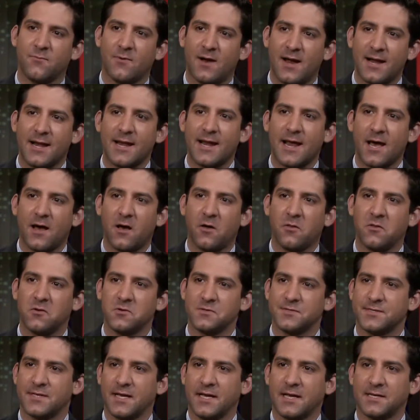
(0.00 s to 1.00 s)
Right now,
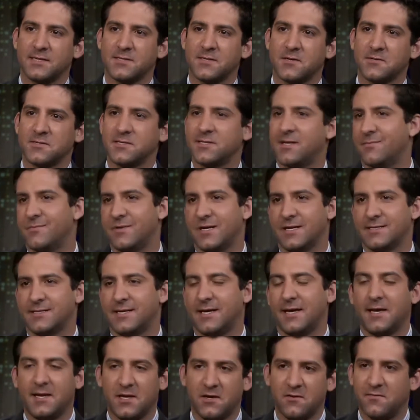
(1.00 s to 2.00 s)
those things are subject
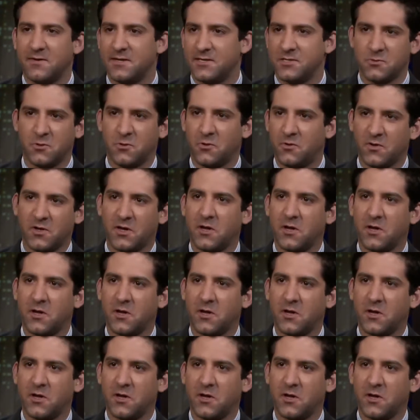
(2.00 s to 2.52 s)
to individual